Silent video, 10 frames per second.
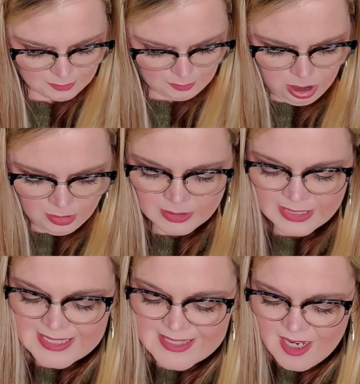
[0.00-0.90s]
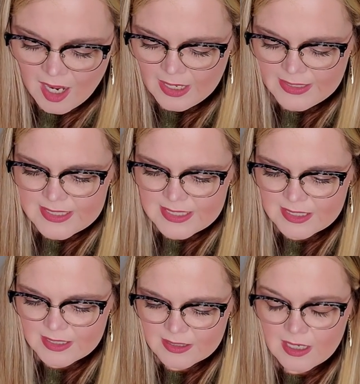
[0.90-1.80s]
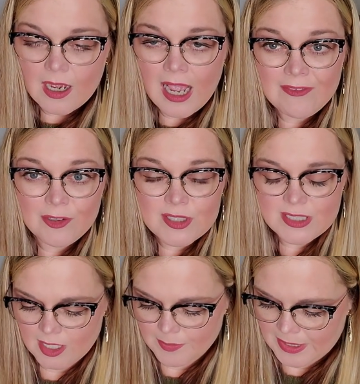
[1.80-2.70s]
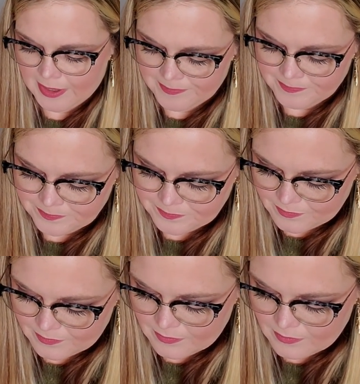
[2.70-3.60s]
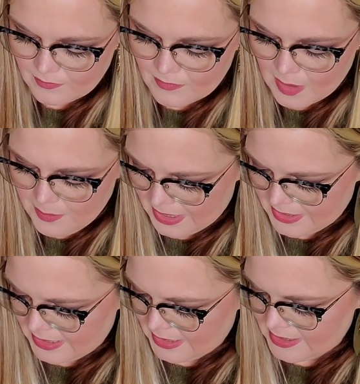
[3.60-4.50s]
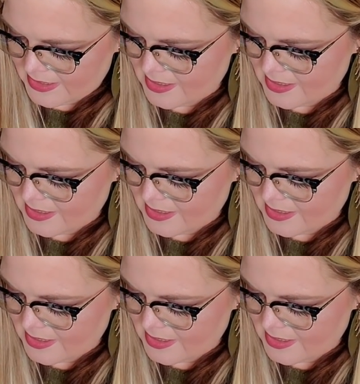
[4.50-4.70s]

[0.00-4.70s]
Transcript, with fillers: is not, I haven't looked it up yet, but it is